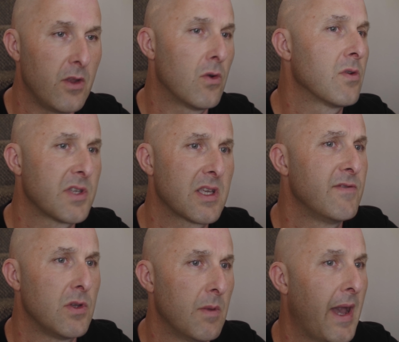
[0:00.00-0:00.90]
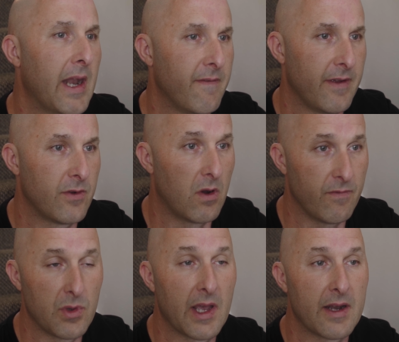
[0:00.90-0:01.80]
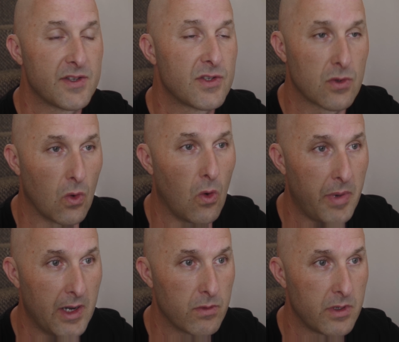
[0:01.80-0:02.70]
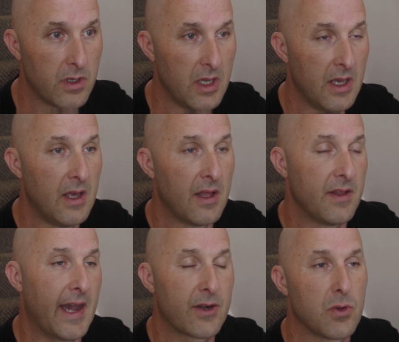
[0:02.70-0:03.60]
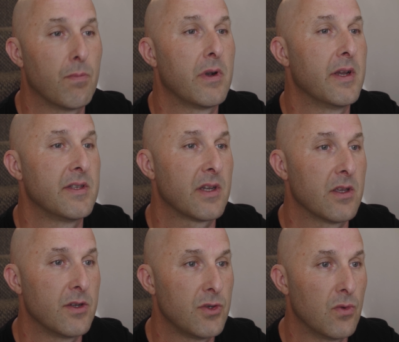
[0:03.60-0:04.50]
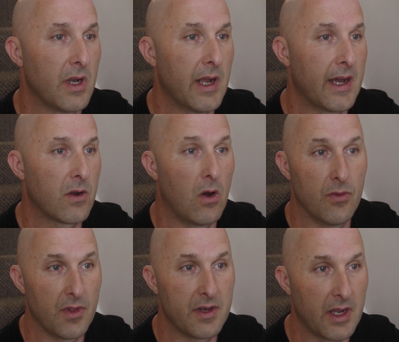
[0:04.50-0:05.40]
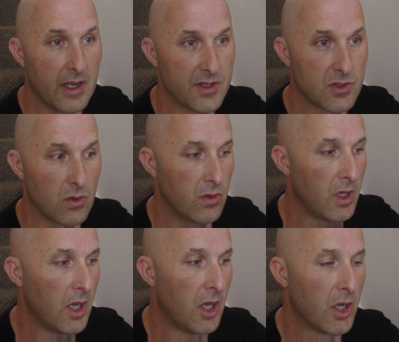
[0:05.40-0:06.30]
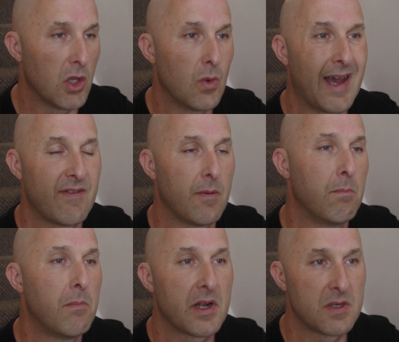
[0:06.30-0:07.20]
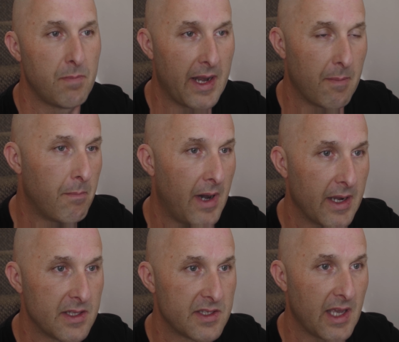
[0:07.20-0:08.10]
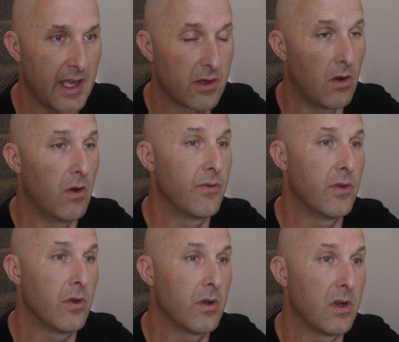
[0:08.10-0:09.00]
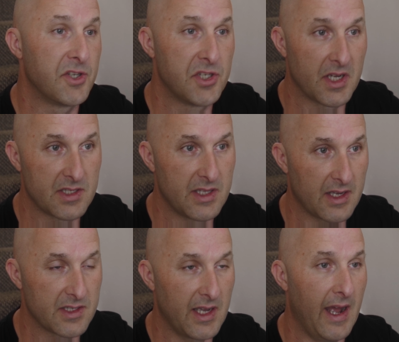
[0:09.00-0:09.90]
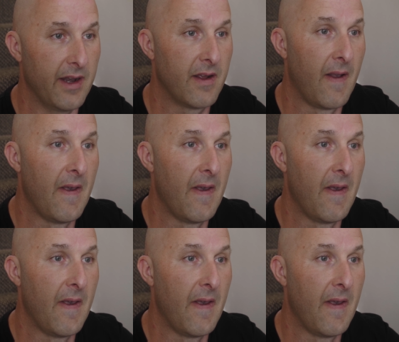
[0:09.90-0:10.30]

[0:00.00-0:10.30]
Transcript: It also gives you the benefit of you get to scope out the actual place that you're shooting at on the day, so you have a much better mindset on the logistics and